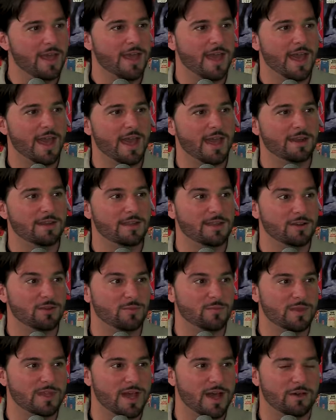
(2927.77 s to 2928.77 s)
And it'll
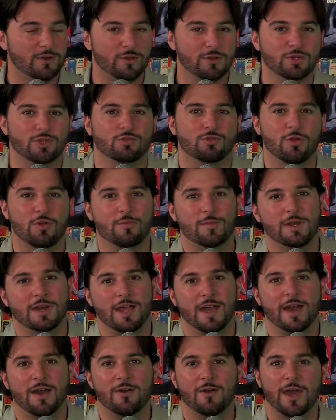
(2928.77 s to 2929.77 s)
be out on Troma
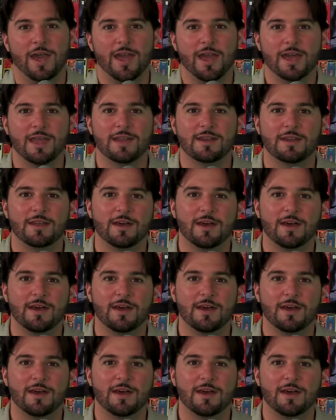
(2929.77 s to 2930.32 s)
Now and